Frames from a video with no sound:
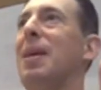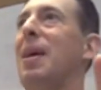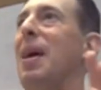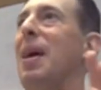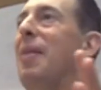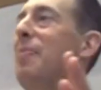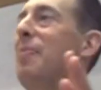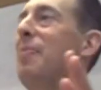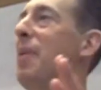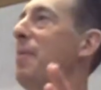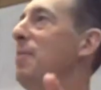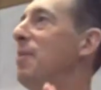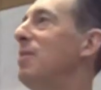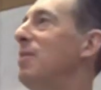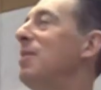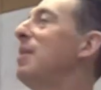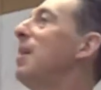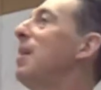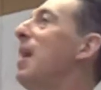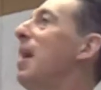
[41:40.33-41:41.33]
And maybe
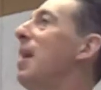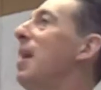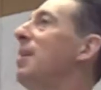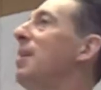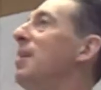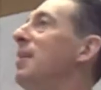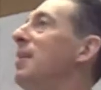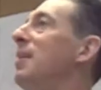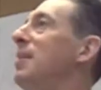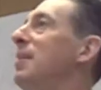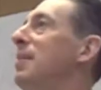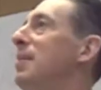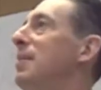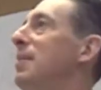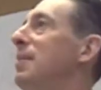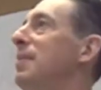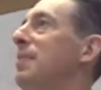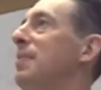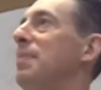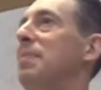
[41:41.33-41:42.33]
there's a nod.
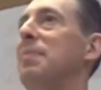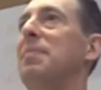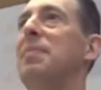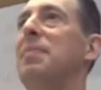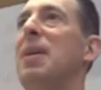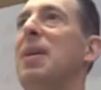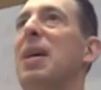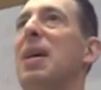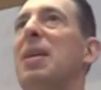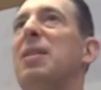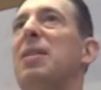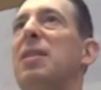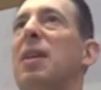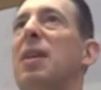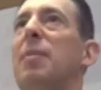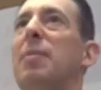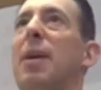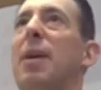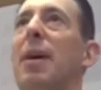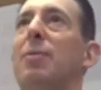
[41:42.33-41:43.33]

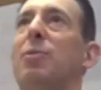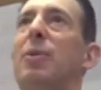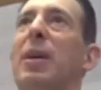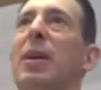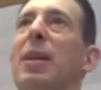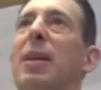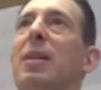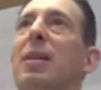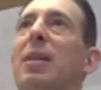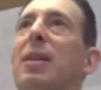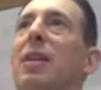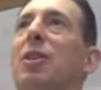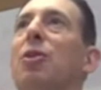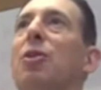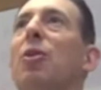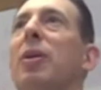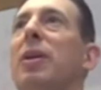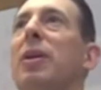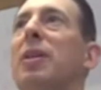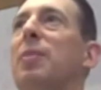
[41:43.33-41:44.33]
Sometimes we get a little
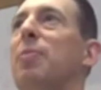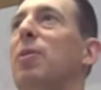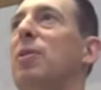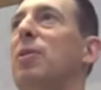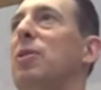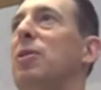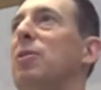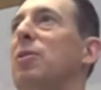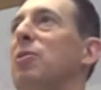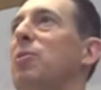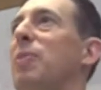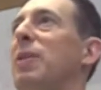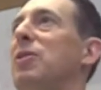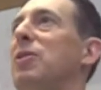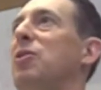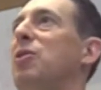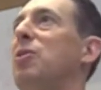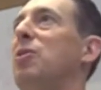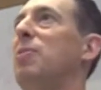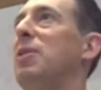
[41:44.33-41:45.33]
annoyed at the person who
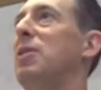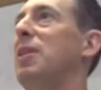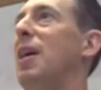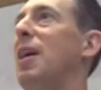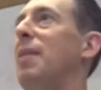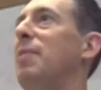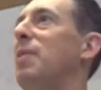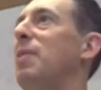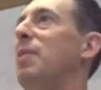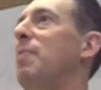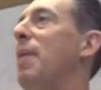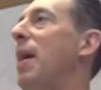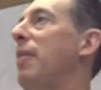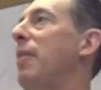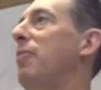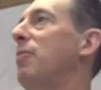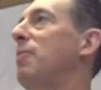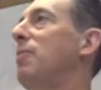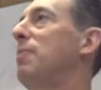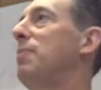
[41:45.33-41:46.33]
spends too much time in the
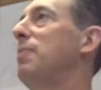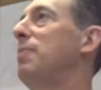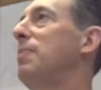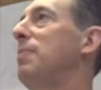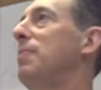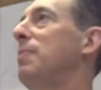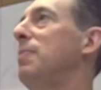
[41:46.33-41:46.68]
bathroom.